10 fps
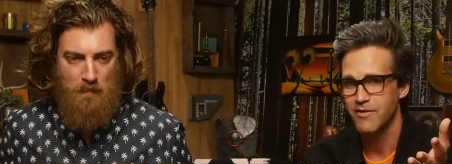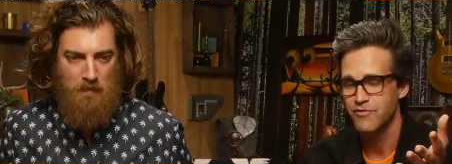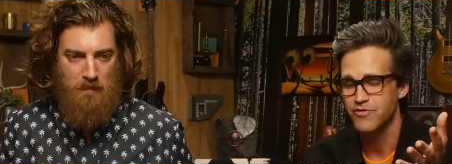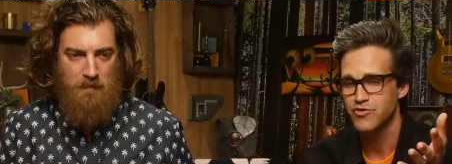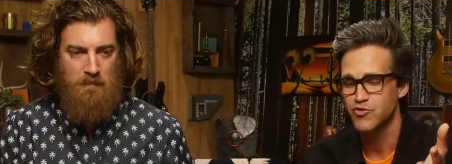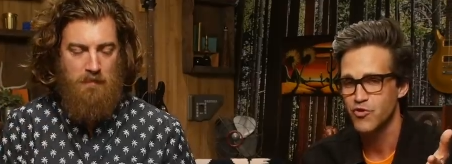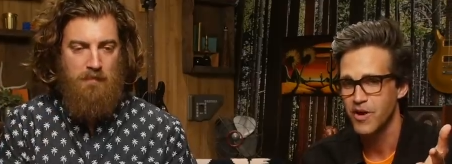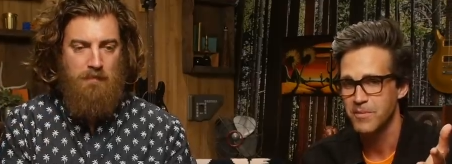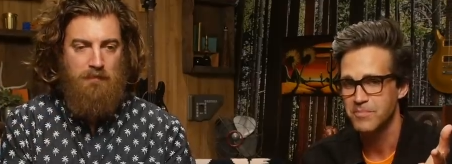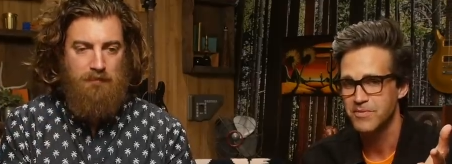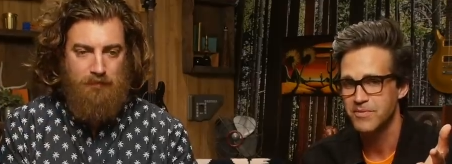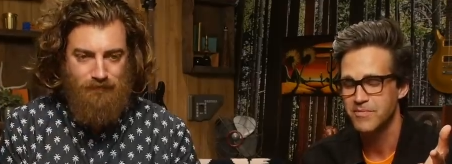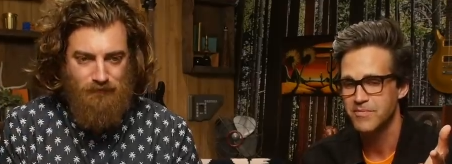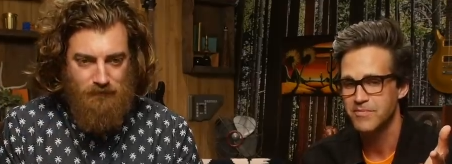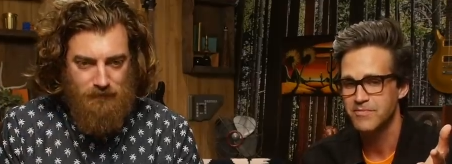Speaker 1: of Trump
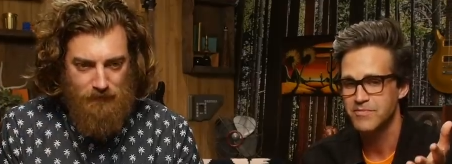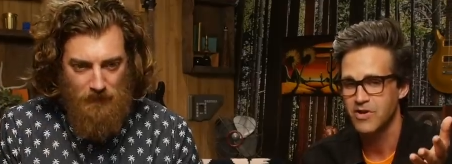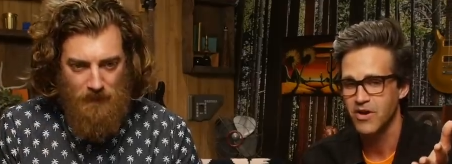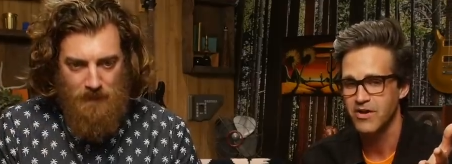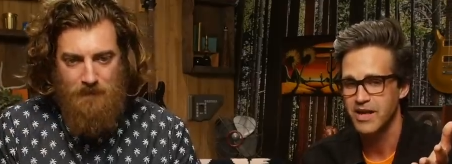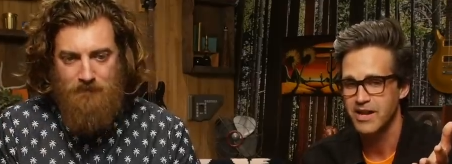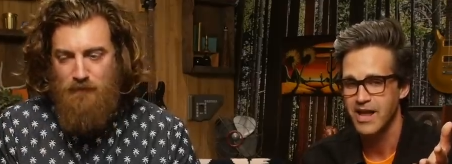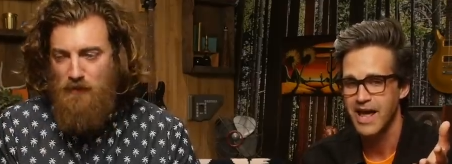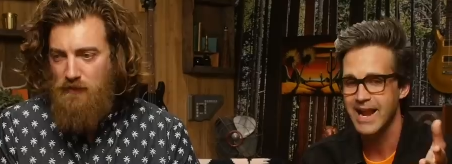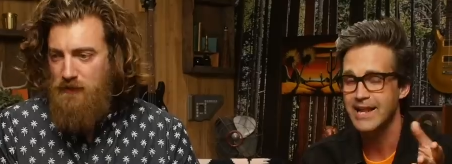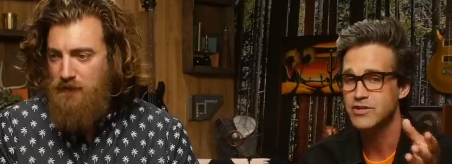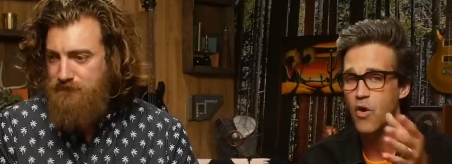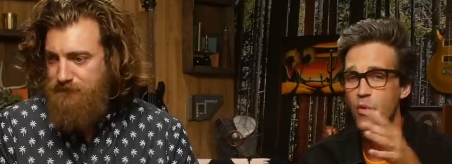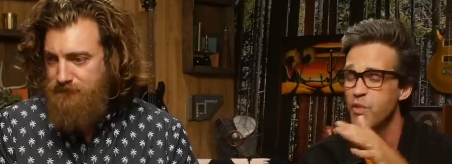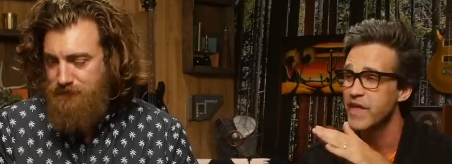talking, oh, and I
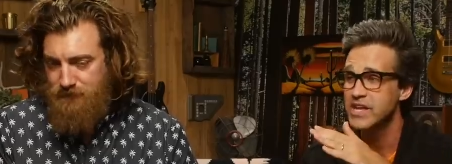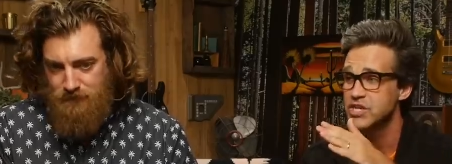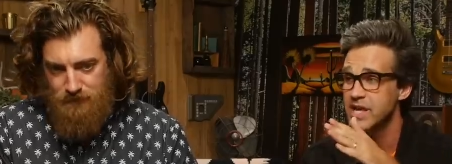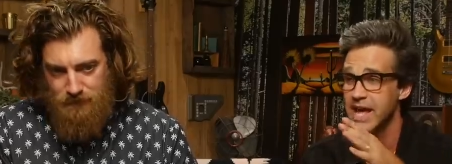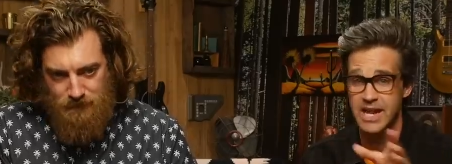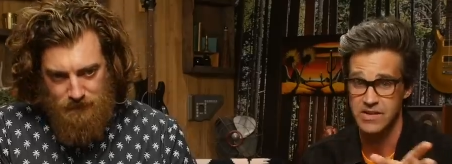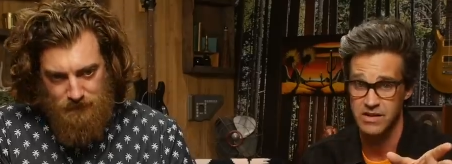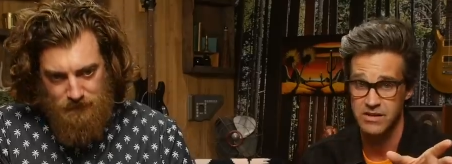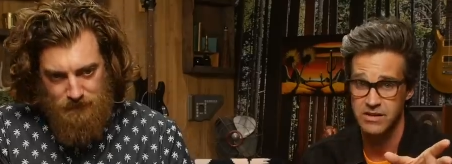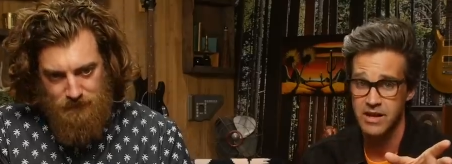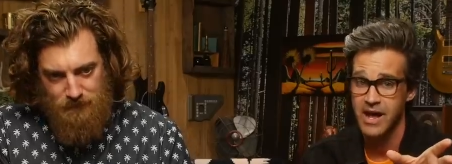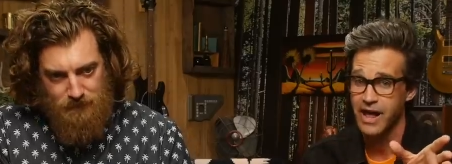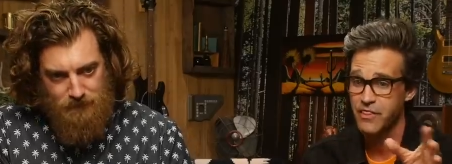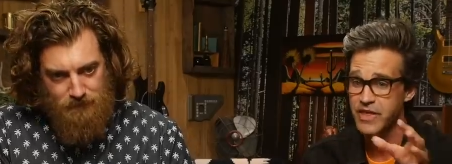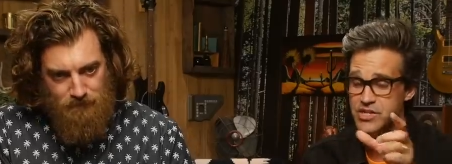don't think she edits it.
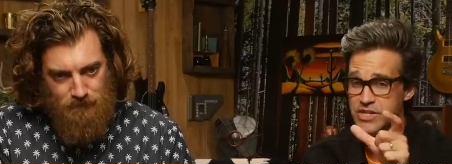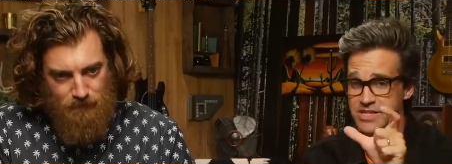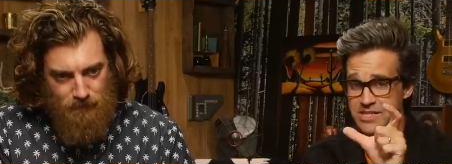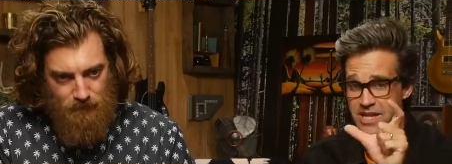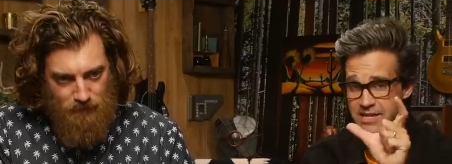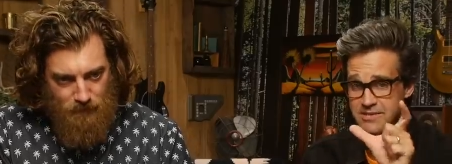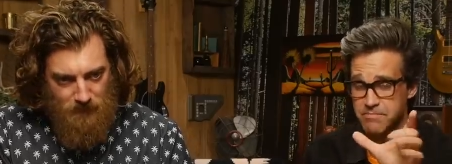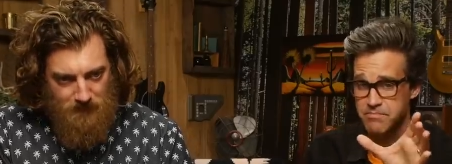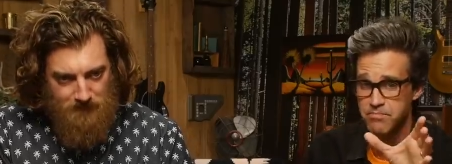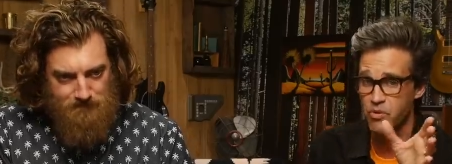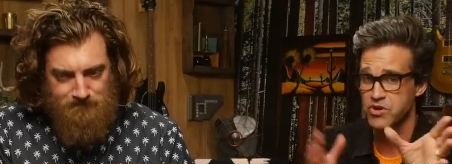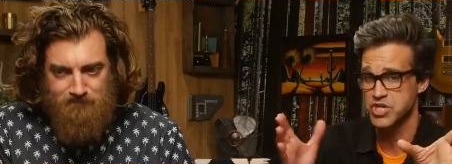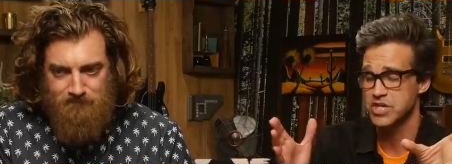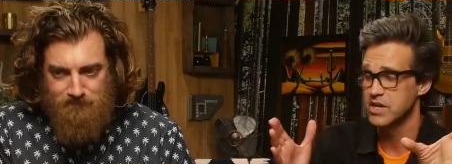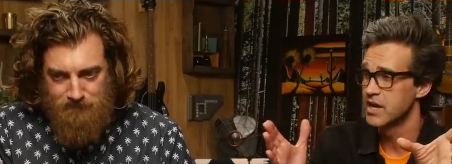I think she just takes a
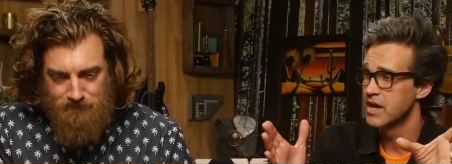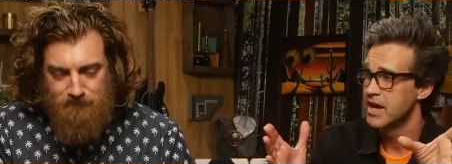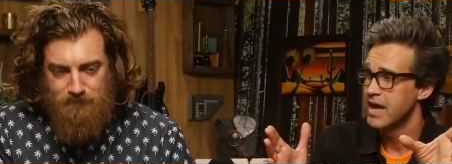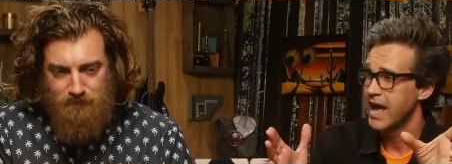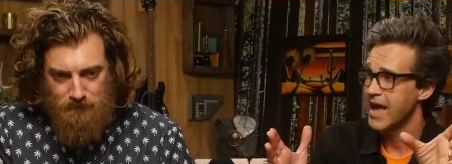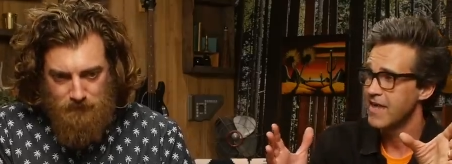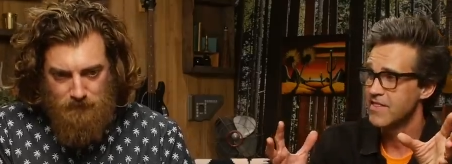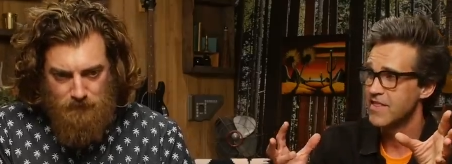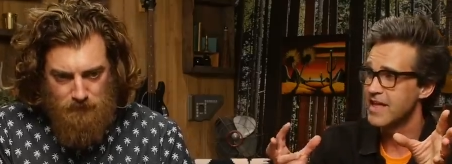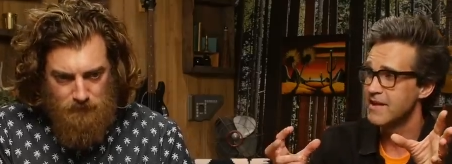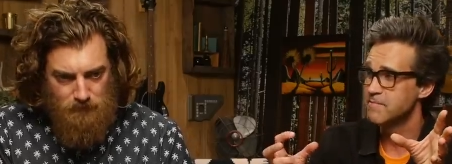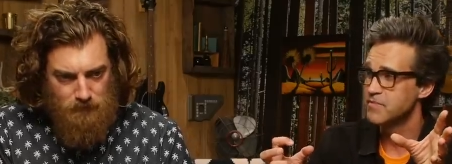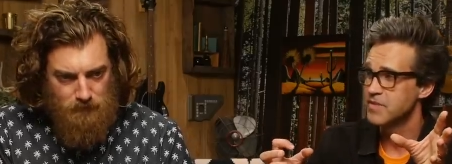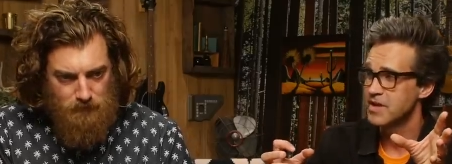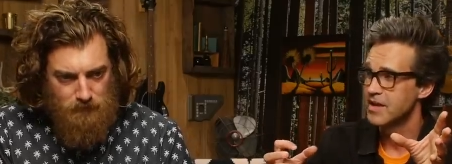portion and
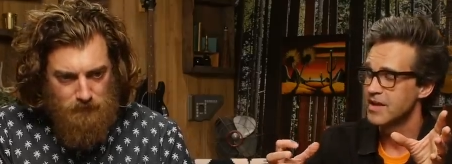then